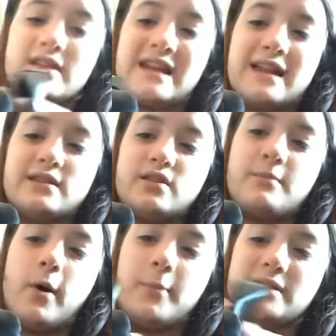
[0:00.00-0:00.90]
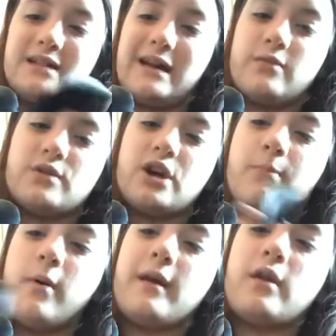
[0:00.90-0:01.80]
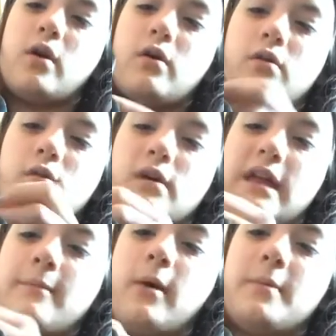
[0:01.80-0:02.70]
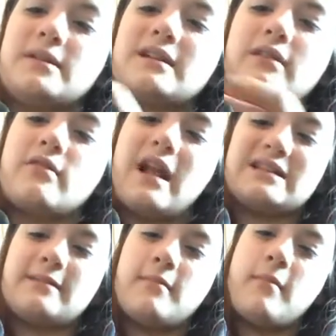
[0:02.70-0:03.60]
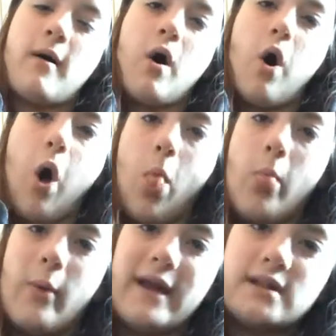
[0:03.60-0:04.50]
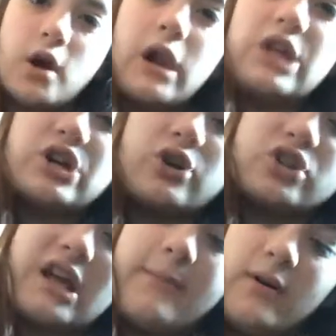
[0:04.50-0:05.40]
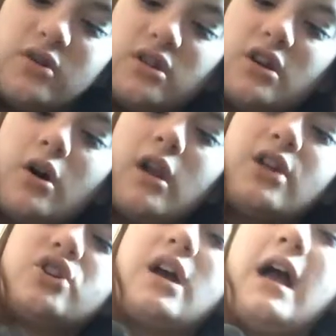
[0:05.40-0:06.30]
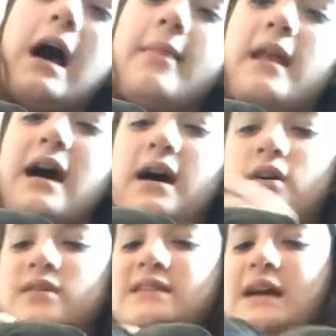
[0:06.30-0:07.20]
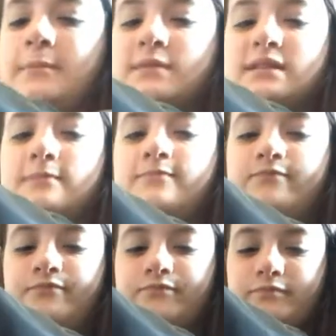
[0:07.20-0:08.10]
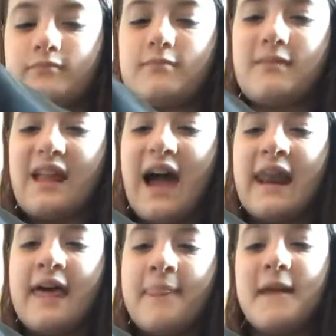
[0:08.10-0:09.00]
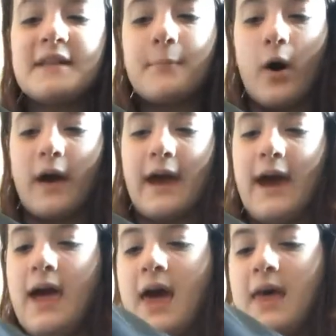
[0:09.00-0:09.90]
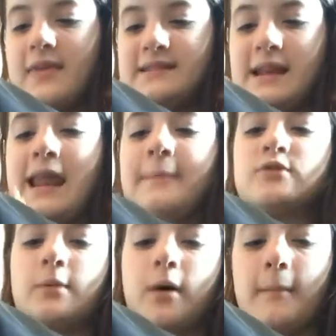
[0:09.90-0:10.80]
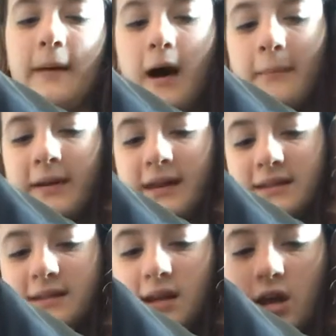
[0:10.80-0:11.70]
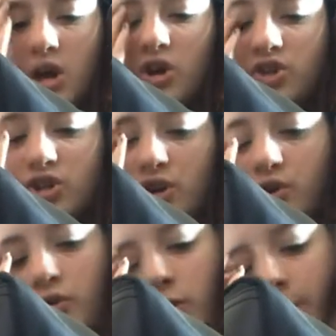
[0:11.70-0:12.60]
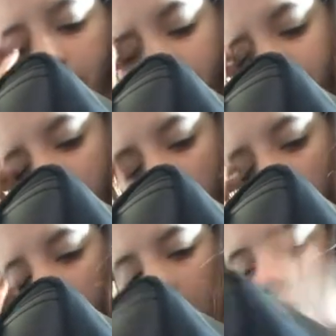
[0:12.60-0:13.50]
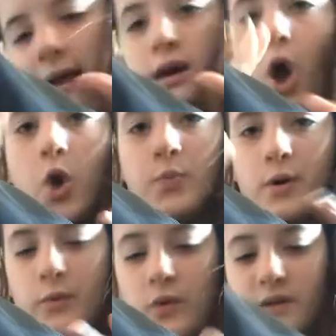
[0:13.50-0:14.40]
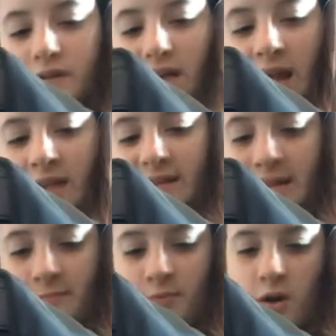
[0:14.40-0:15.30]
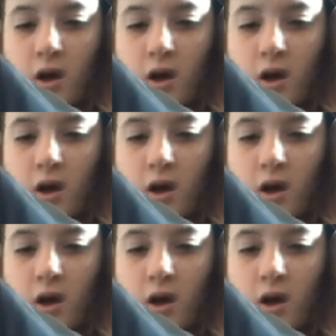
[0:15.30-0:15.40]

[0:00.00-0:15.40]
handle that pops together, which I'll probably not keep popping together unless I'm on the way to college. I'll just keep it under at college. And then it unzips. And in this pocket, there's a laptop compartment, two like open ones, and a zip.